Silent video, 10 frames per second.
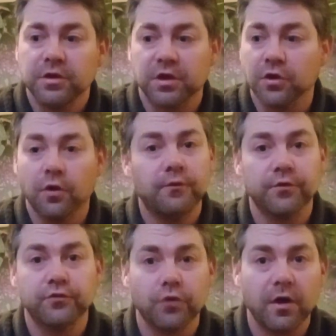You can go
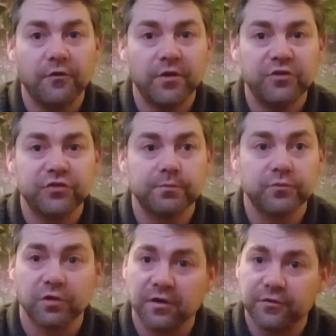for dry fish
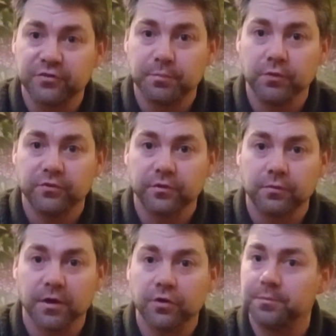boots are
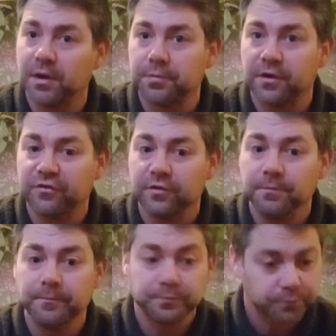quite good by
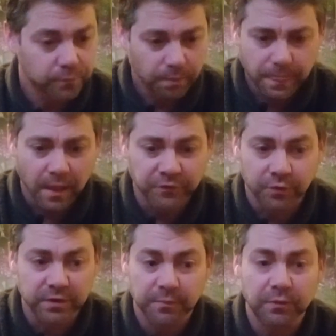Preston,
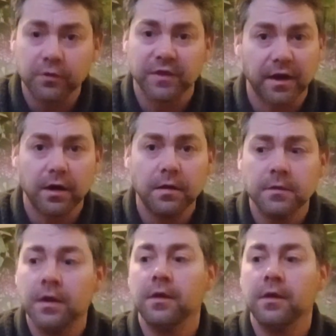don't get me wrong, they are.